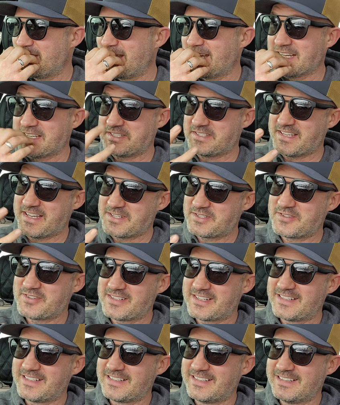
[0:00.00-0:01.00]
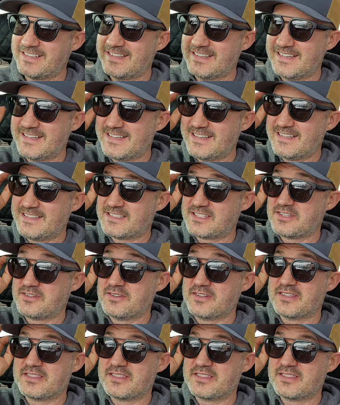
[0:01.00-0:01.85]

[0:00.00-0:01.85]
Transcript: Eccentric. So